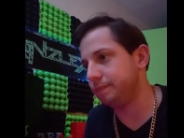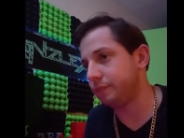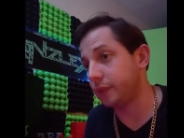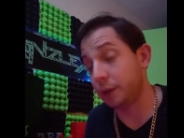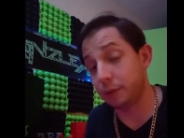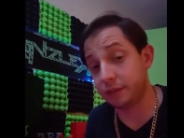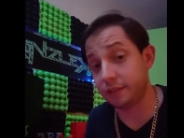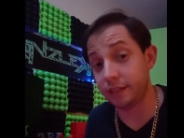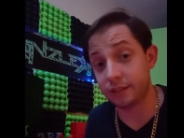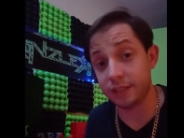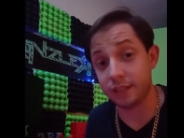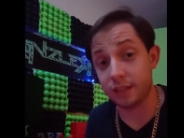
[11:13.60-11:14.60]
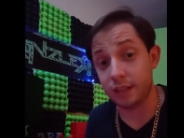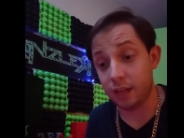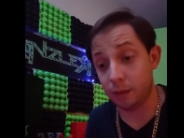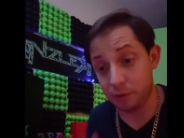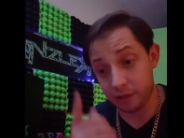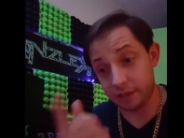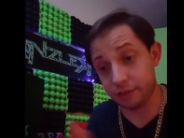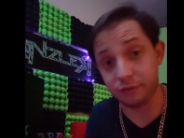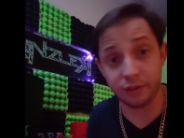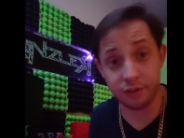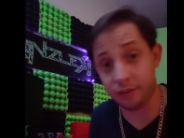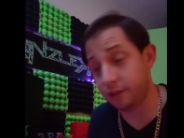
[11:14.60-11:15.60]
Anyways, that's it. I'm gonna get to
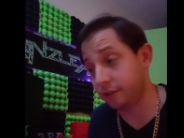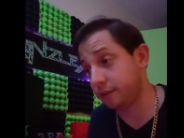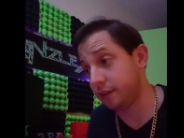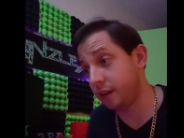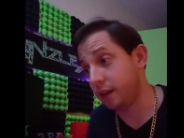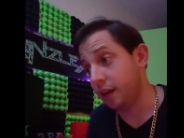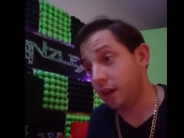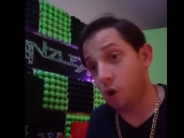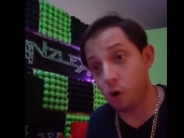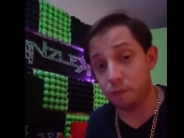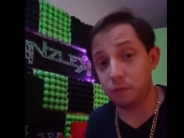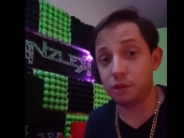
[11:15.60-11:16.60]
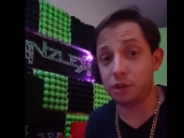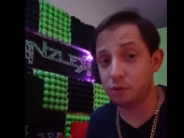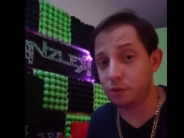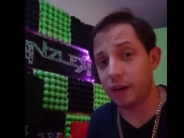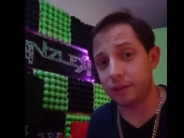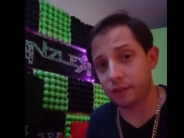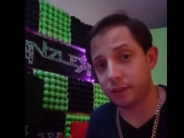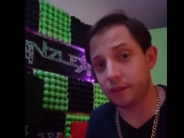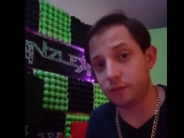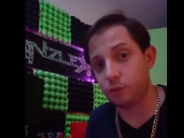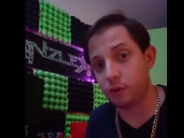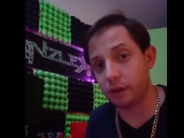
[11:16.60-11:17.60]
finishing this thing. Hopefully you guys can get
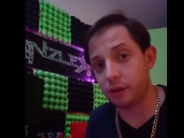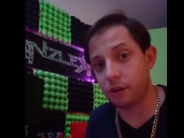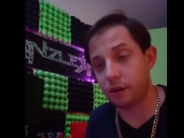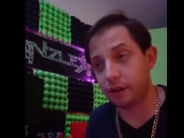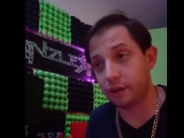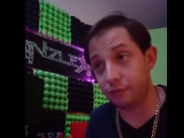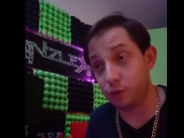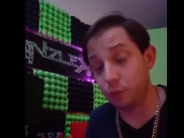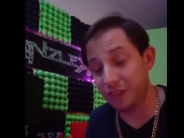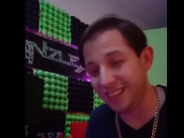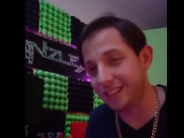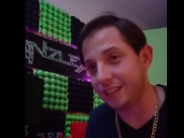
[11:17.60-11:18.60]
to working on it if you need